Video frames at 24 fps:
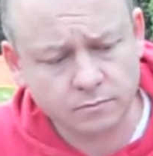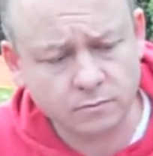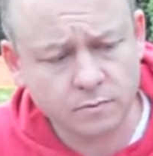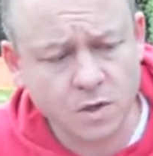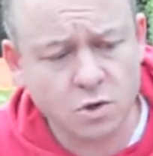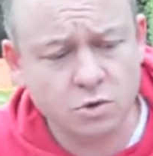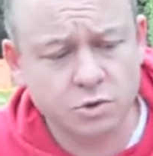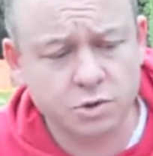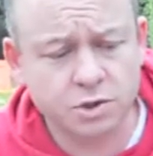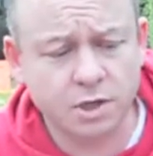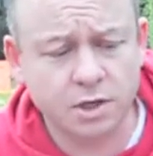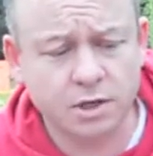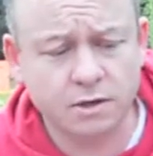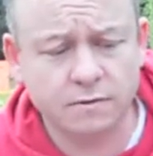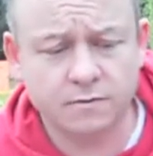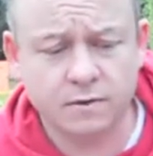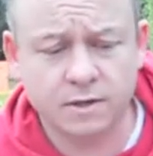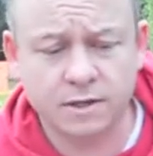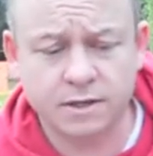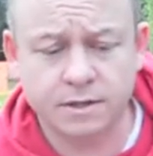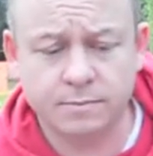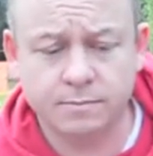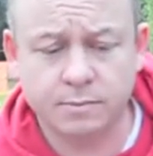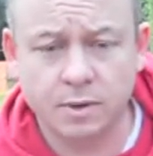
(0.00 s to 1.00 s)

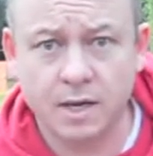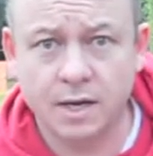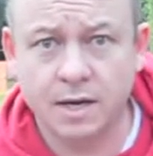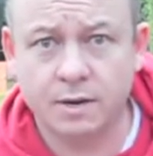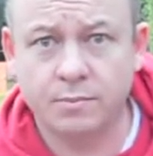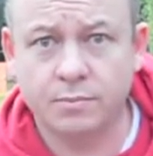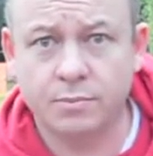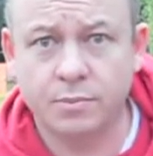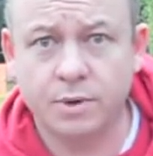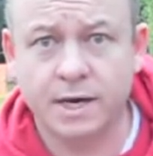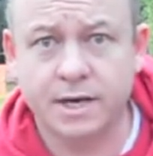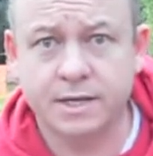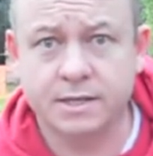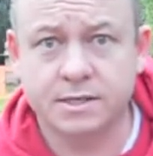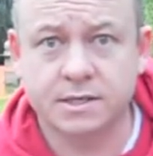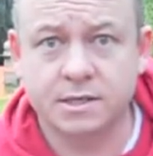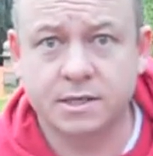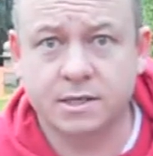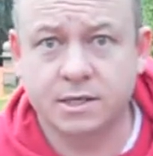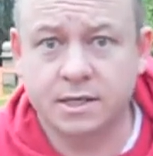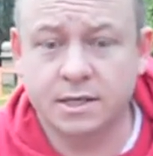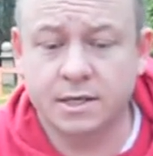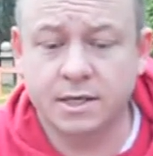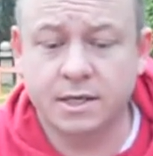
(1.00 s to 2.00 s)
Alternatively, the plates
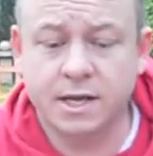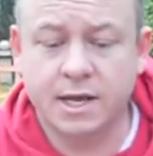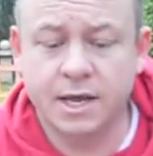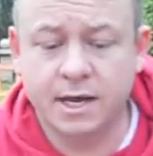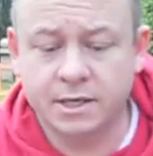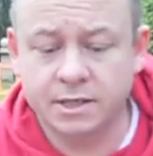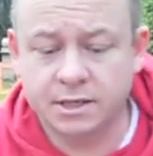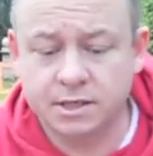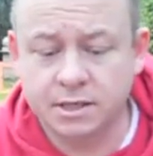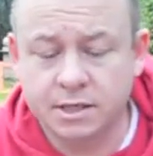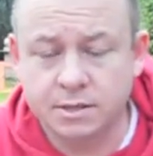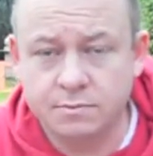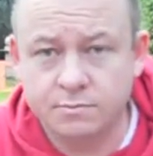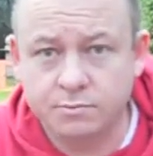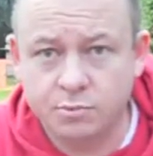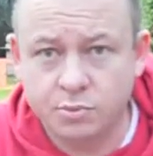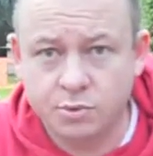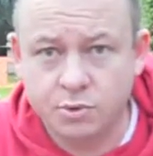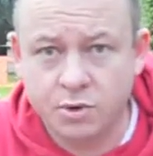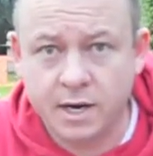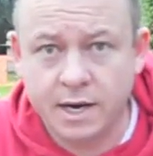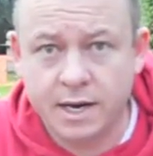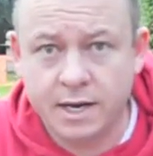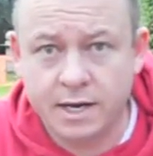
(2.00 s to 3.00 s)
can actually
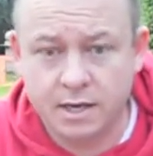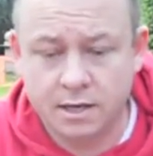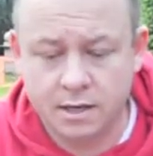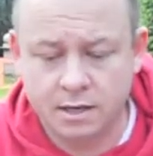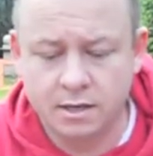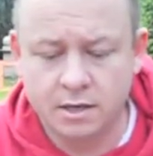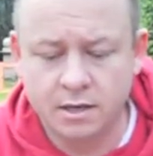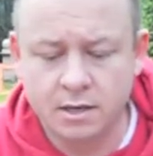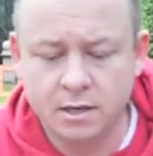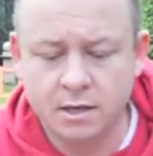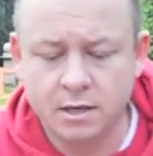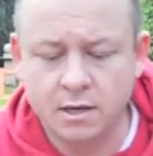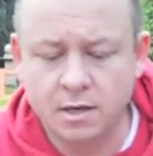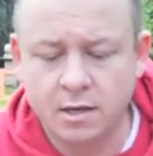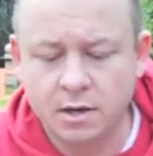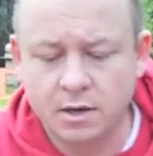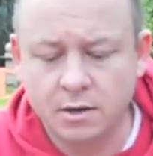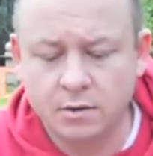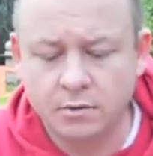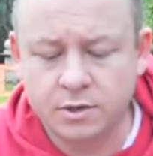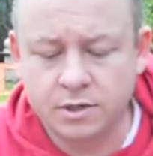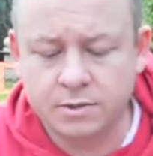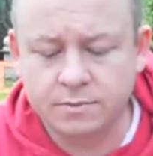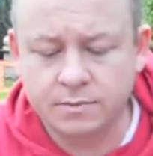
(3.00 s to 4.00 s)
break,
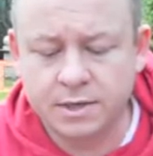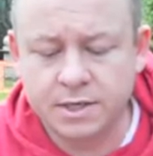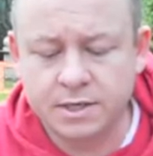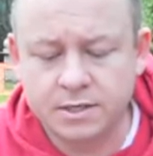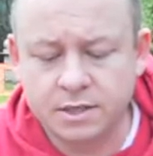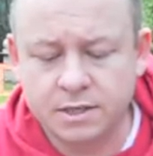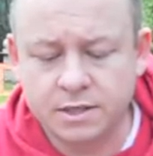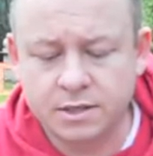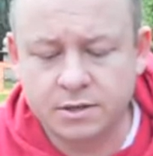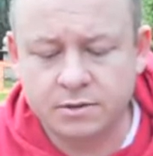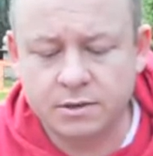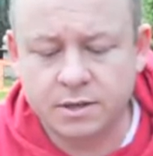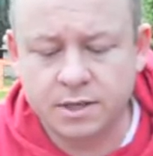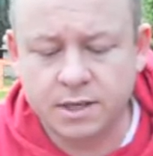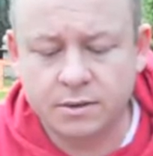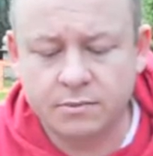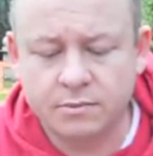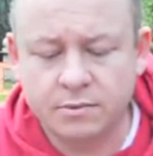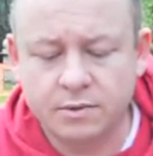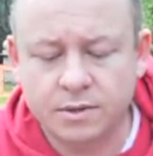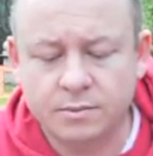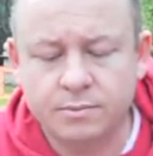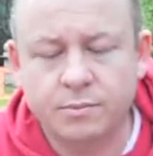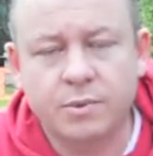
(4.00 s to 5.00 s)
which means that you end up
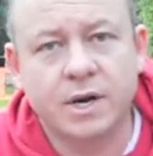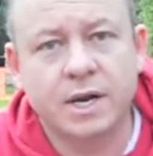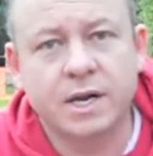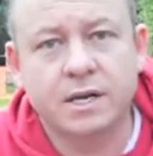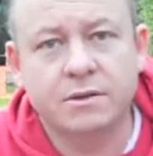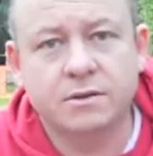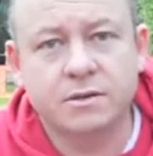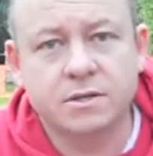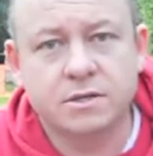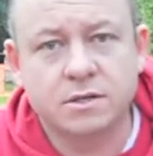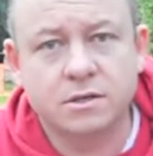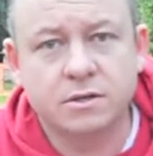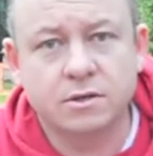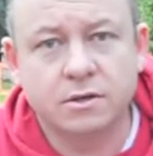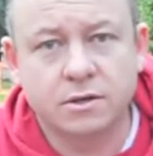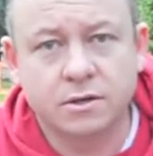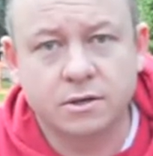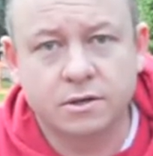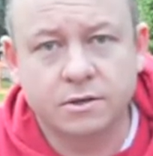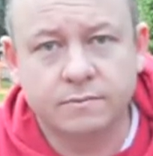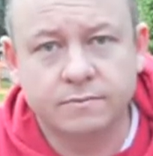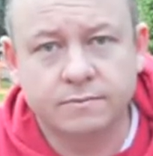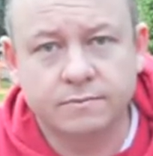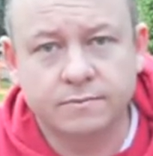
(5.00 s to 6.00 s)
with a break in the
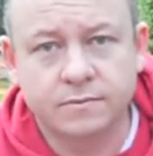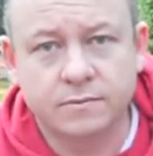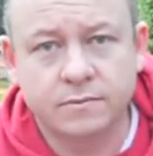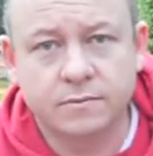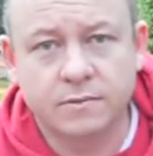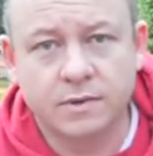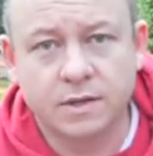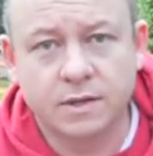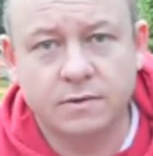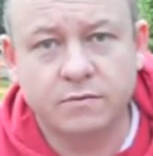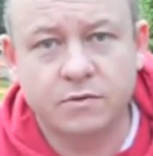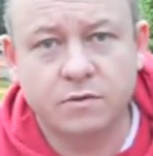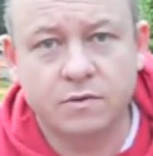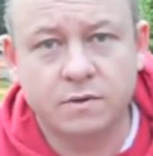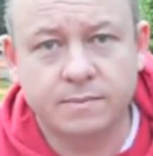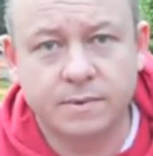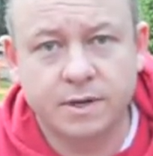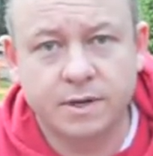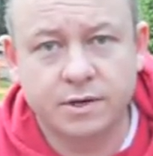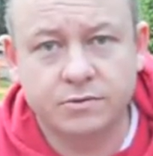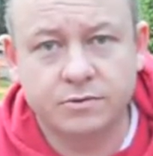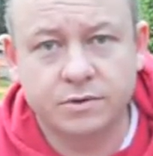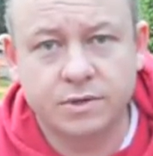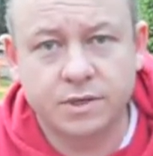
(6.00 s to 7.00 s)
circuit, and therefore the
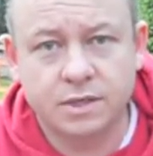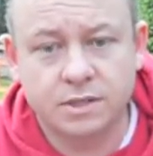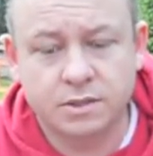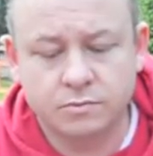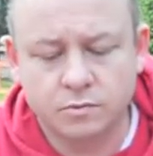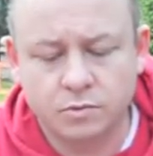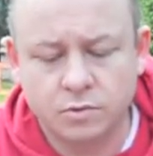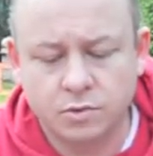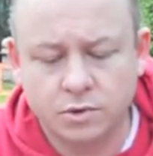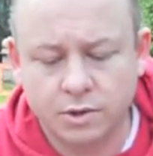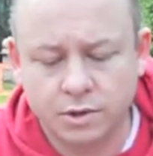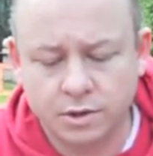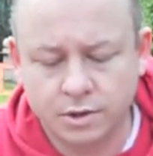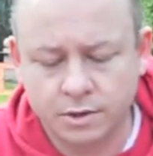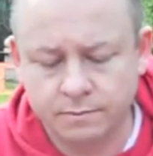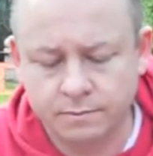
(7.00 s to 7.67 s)
battery doesn't work.